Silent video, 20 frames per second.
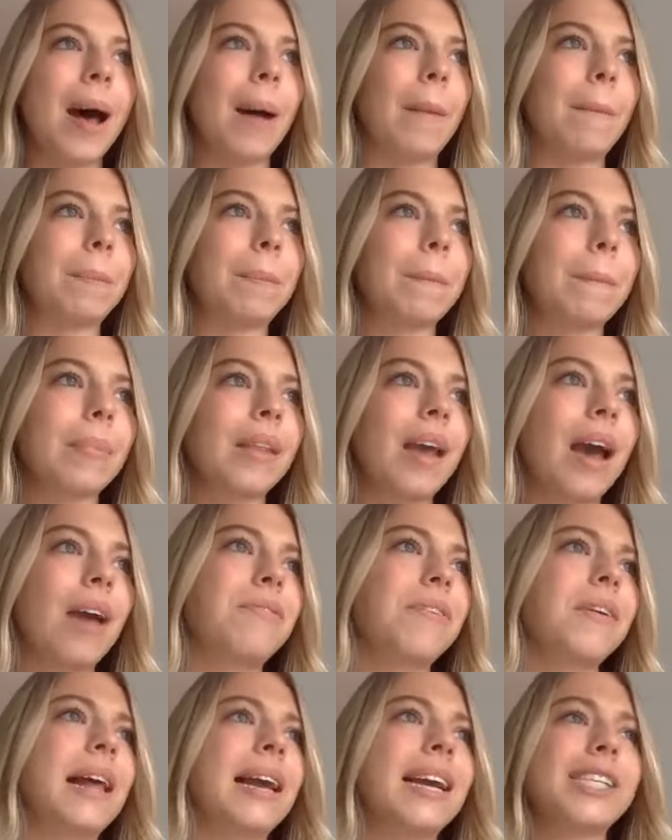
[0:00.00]
Um,
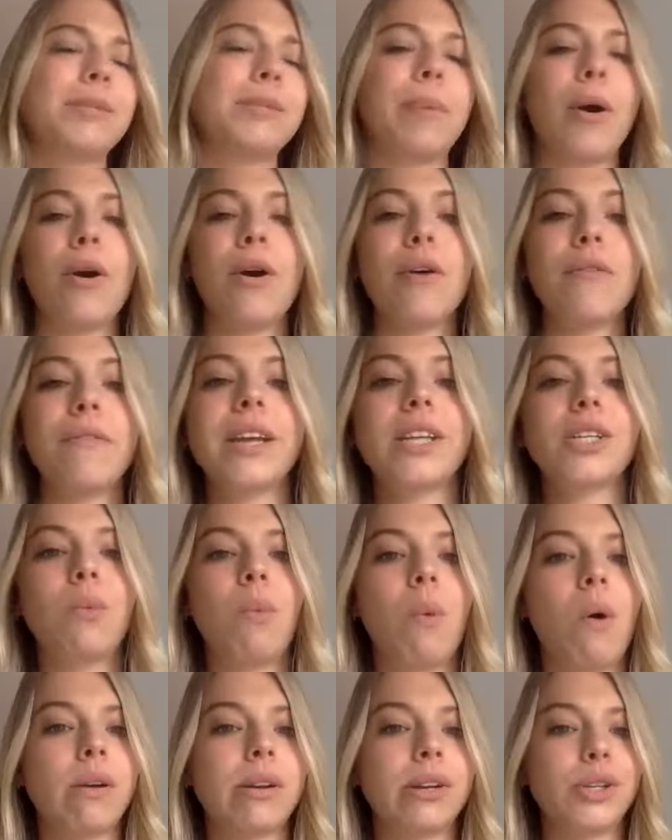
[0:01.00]
I feel like it's
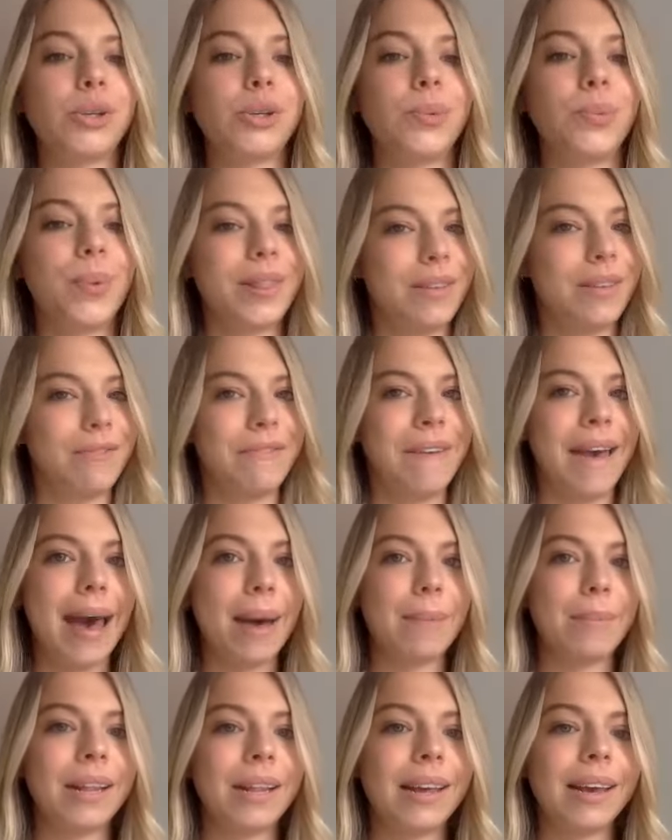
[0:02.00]
perfect to watch with the
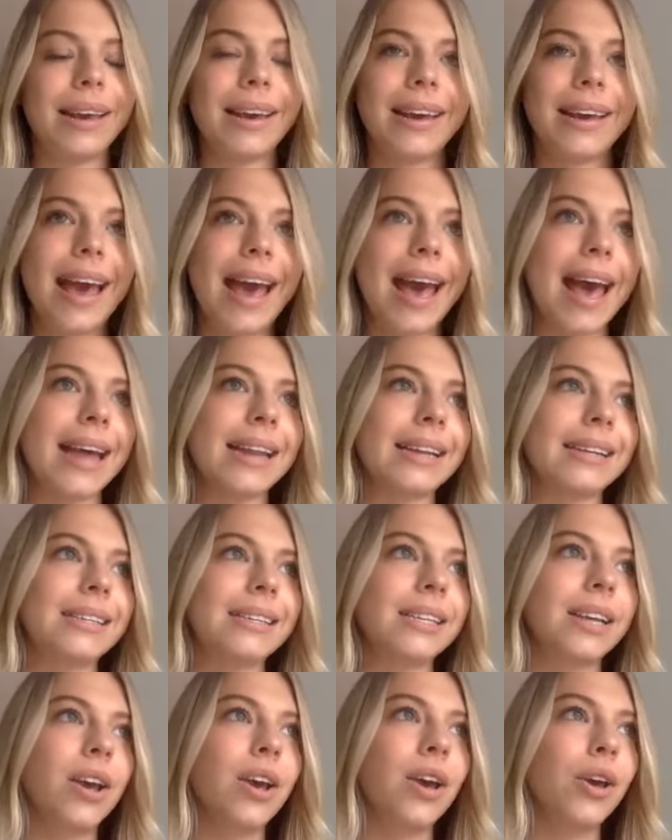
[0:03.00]
family
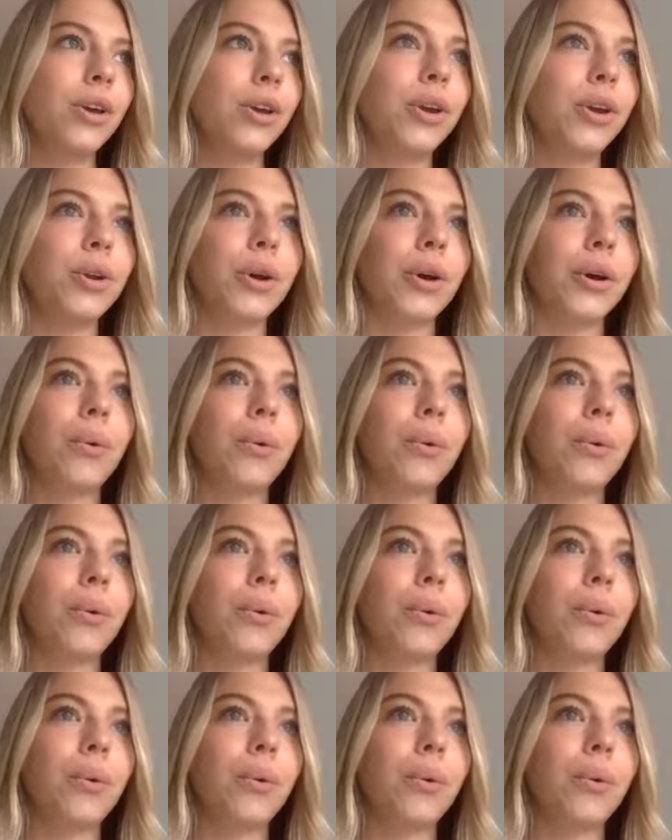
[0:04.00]
and, you